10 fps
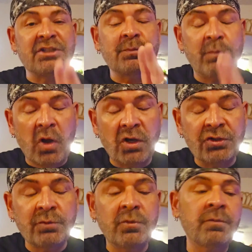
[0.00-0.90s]

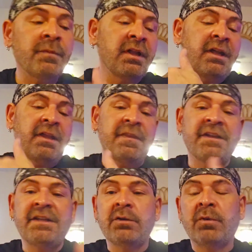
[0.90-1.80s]
possible.
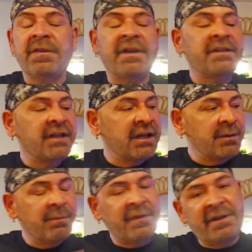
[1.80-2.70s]
They did what they
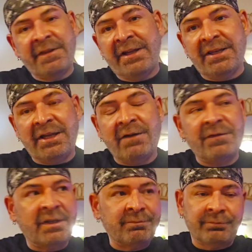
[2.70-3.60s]
did, but then they
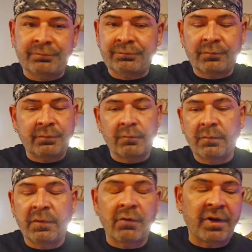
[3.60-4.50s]
left, and
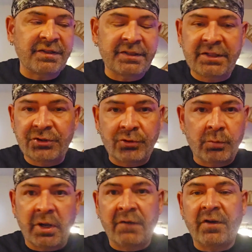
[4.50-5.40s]
the rest is history,
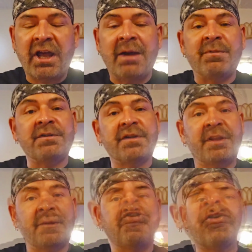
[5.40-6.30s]
whatever happened to
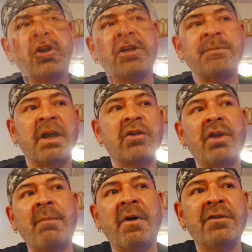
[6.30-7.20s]
them. But you know, as my
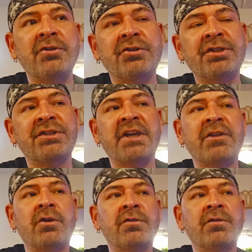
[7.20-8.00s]
grandmother used to say,